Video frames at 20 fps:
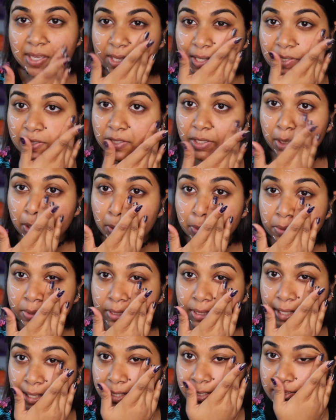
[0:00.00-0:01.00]
So
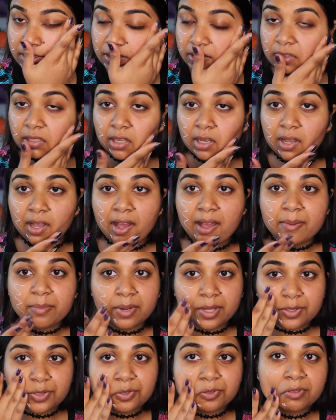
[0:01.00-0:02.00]
today's look, I'm
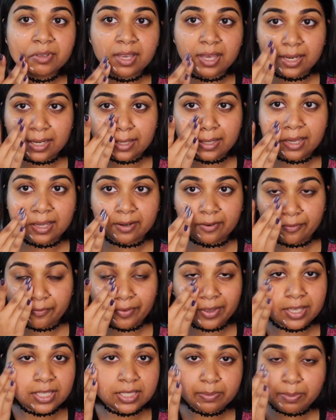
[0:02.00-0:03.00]
not doing any kind of
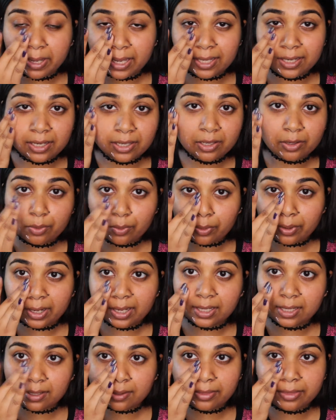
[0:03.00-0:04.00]
face painting or
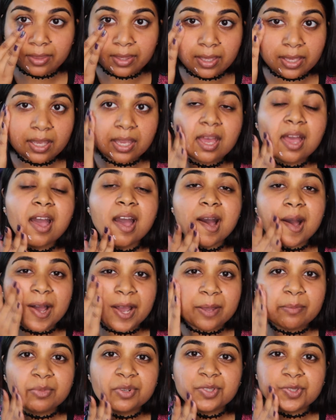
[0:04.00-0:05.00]
anything.
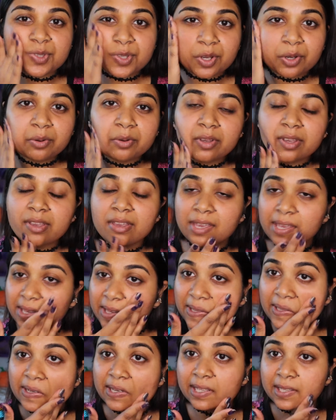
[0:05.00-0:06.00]
I'm just going
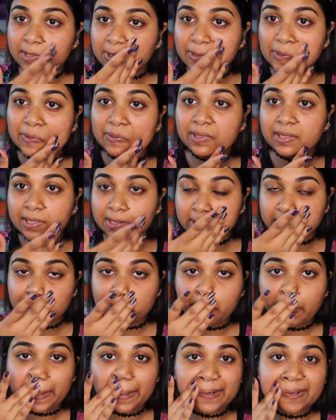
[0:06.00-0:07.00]
in and doing an
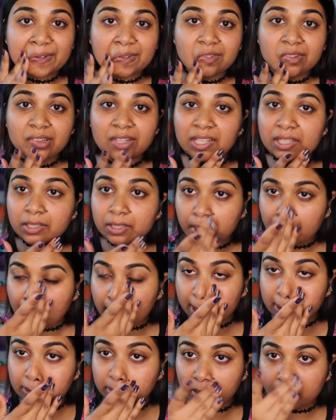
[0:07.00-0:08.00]
inspired look.
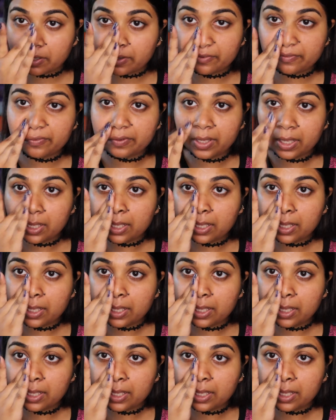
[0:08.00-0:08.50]
I love